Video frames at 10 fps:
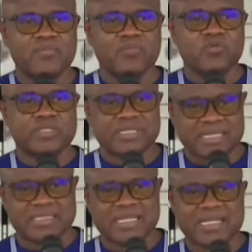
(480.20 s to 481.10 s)
new
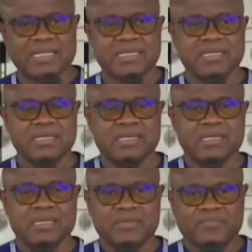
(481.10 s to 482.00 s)
project too,
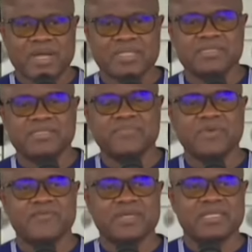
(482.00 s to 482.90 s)
we're going to build
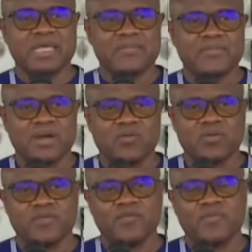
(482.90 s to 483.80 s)
medicine distribution
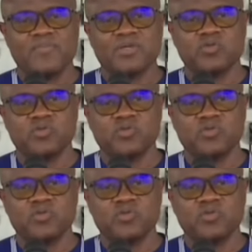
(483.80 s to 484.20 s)
depots,